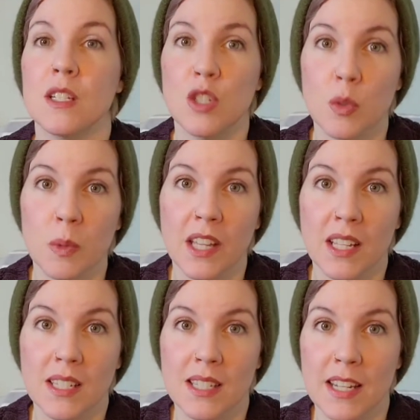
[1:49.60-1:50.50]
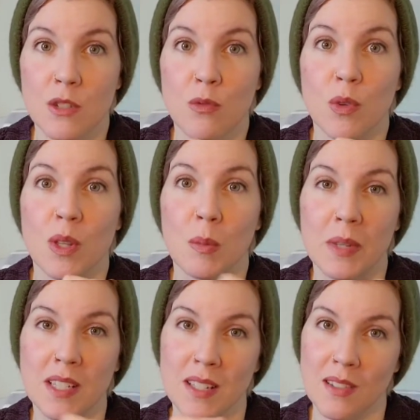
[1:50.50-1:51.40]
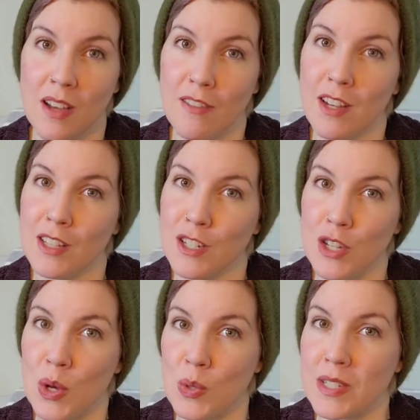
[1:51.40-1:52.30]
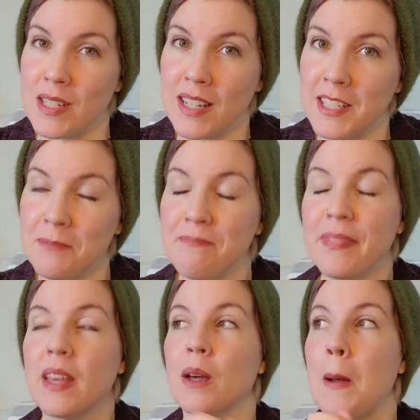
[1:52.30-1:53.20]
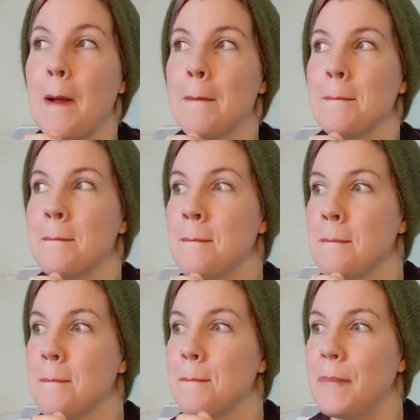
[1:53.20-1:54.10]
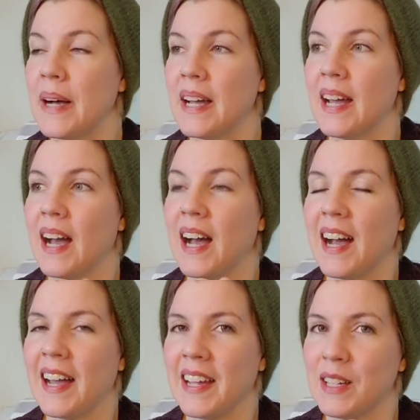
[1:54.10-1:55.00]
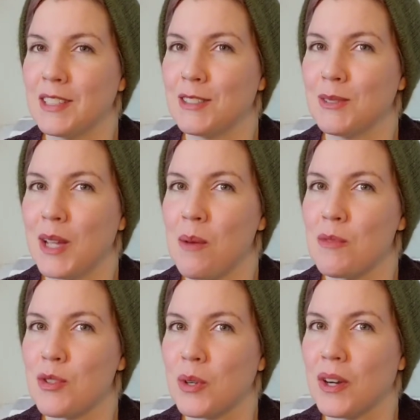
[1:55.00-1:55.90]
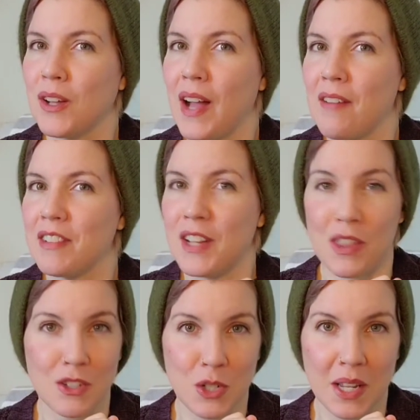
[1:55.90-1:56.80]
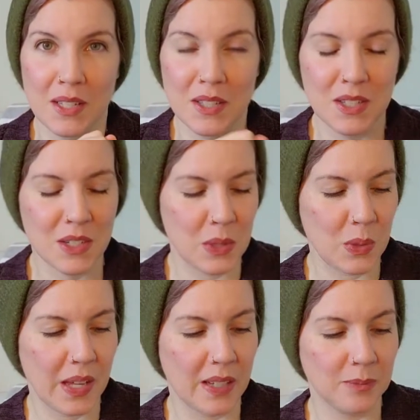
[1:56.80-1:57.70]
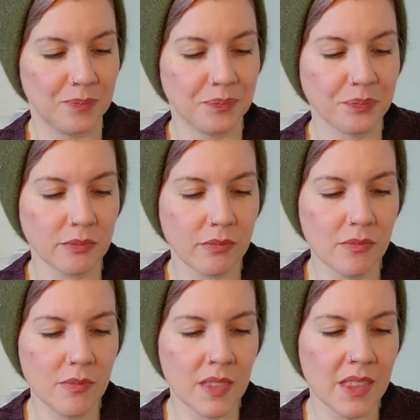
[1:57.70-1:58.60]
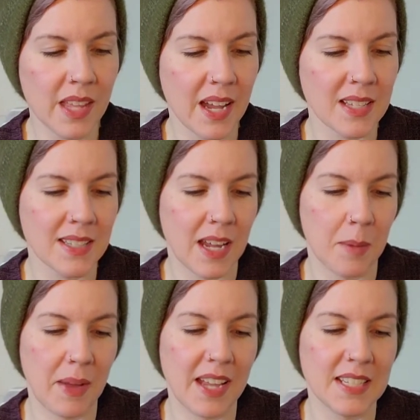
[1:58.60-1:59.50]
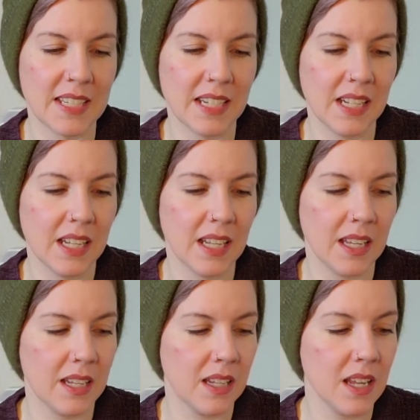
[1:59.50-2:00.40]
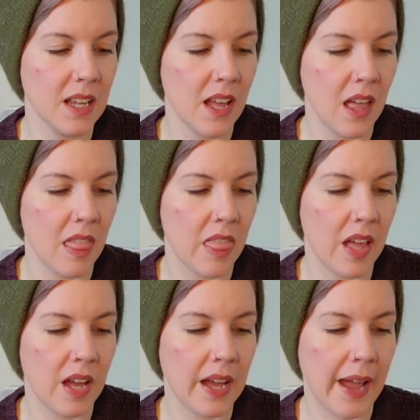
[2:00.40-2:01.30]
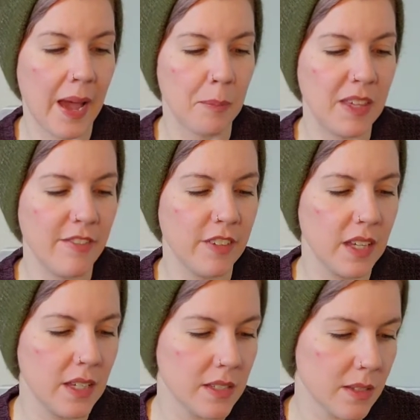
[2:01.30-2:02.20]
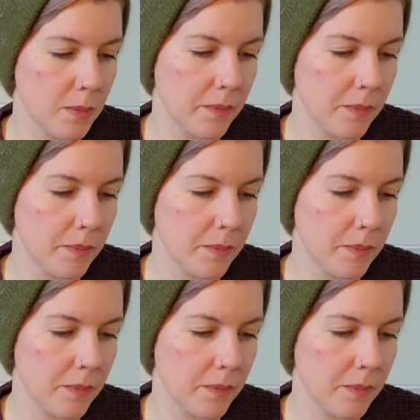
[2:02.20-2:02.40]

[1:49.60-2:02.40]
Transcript: duplicate stitch for the peace and love on the toes done, but I am sure I'll have another chance to do that next time. I did it in the Happy Feet